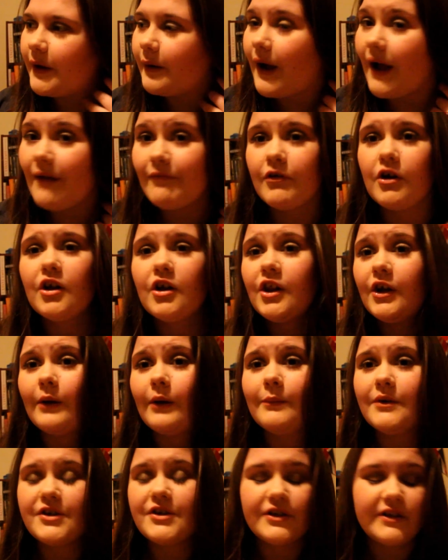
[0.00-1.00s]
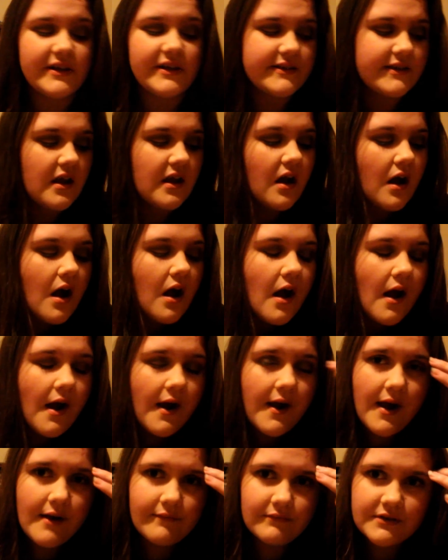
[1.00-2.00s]
I haven't got a clue how much it is.
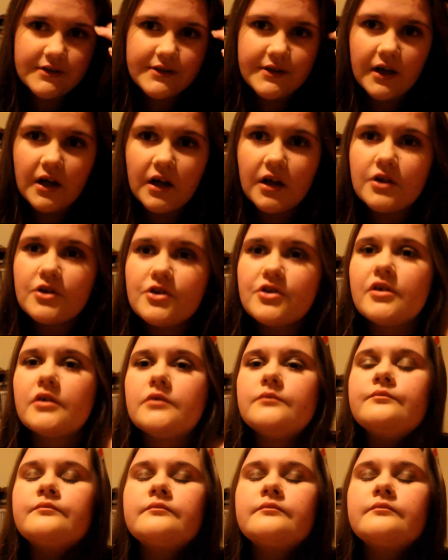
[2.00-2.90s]
I haven't searched.